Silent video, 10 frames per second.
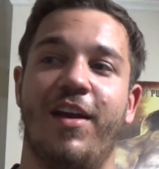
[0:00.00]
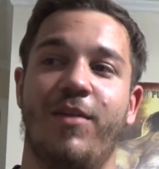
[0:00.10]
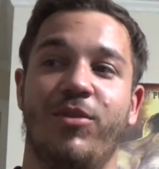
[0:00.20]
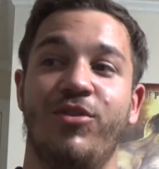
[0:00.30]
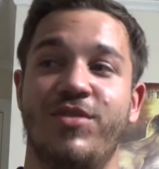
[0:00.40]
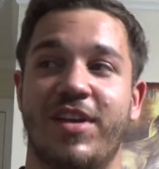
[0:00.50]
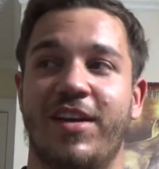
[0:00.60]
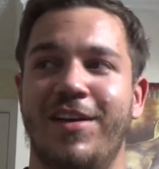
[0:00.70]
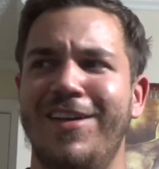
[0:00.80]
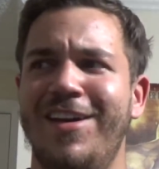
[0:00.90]
ended up
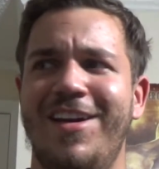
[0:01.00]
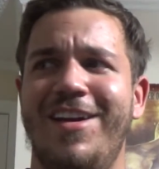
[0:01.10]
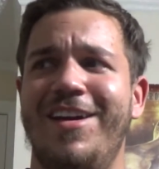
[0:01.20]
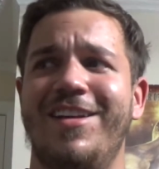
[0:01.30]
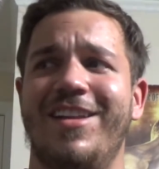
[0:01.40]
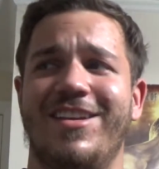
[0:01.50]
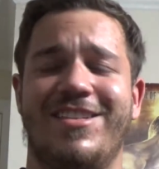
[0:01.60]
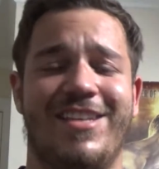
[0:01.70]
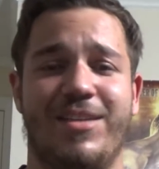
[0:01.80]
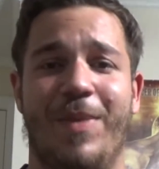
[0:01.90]
losing like
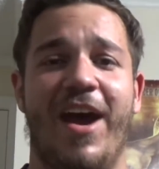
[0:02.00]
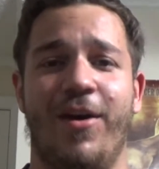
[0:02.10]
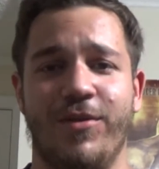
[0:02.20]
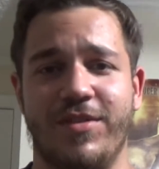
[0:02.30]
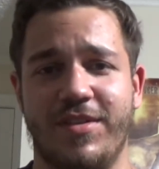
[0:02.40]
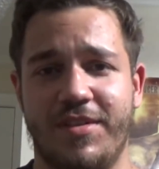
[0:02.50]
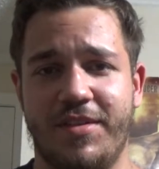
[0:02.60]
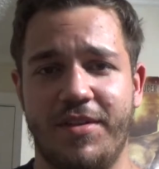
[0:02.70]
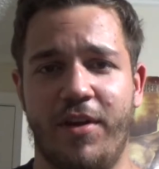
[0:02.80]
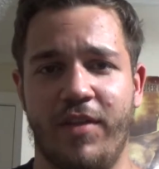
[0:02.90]
six
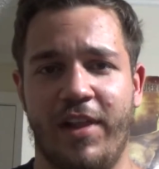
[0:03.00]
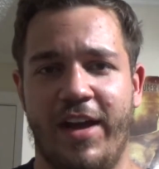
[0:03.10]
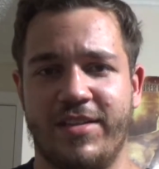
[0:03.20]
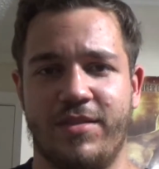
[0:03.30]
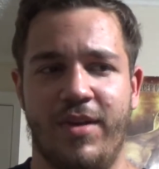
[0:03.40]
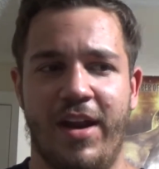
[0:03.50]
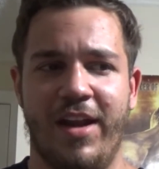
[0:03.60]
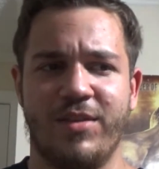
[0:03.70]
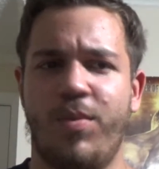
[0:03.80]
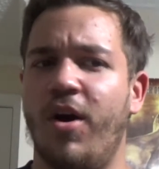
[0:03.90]
pounds over the last three
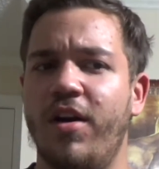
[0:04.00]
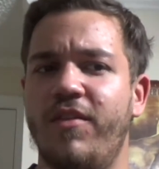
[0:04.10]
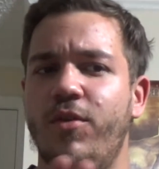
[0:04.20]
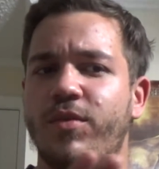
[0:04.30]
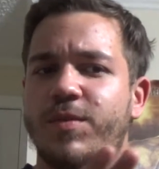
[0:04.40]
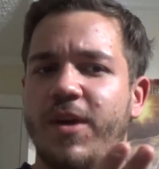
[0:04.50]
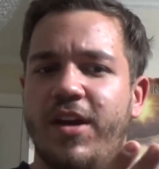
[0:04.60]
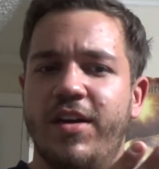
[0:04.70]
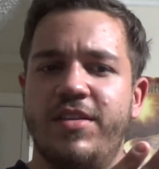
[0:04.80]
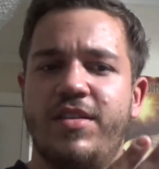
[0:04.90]
days. Part of it was
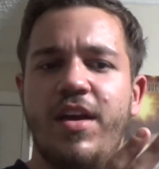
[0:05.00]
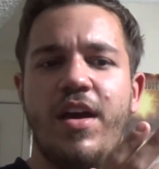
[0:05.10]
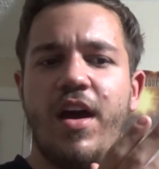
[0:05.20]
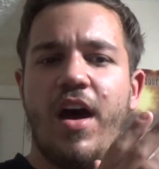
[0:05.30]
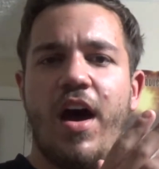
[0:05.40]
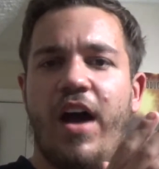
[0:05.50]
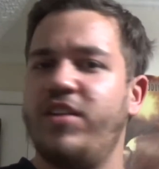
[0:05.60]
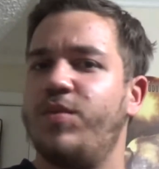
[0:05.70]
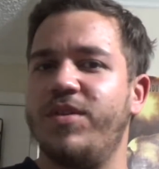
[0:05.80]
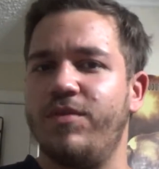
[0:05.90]
because I
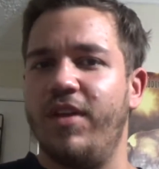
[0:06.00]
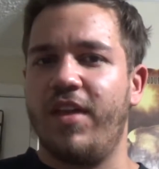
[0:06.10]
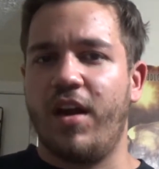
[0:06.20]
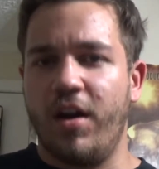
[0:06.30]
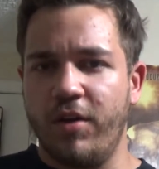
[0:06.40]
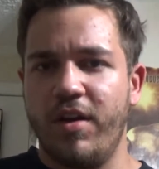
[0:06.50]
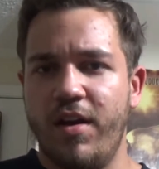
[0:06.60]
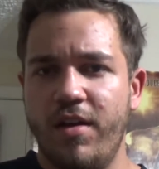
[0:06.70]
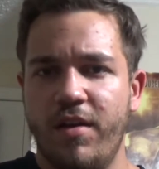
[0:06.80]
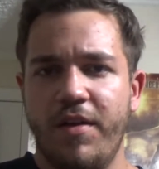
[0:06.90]
just wasn't really that
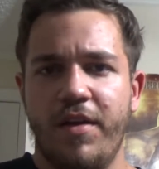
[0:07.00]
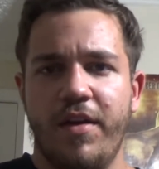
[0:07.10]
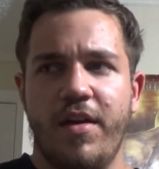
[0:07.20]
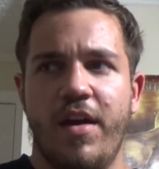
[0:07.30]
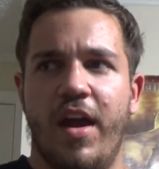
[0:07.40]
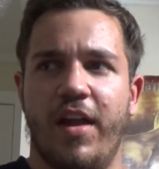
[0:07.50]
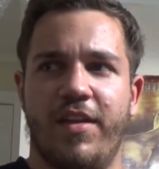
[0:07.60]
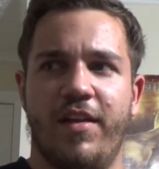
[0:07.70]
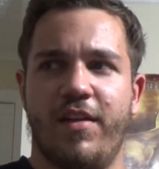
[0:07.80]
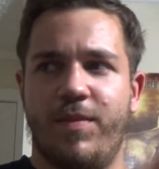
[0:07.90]
hungry, and I
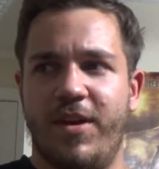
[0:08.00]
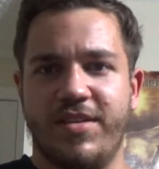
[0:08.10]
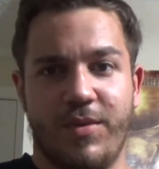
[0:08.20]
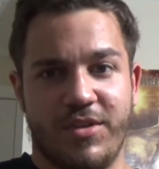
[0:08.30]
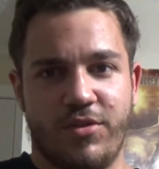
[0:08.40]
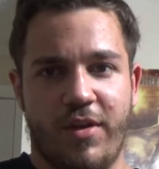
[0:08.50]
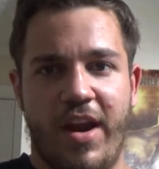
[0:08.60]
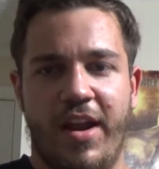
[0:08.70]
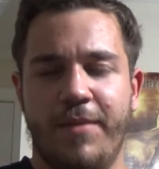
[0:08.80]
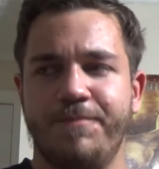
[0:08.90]
think that's because I wasn't
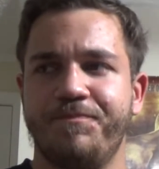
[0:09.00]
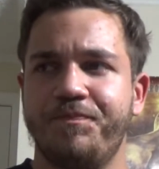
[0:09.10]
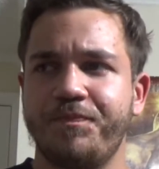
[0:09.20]
training.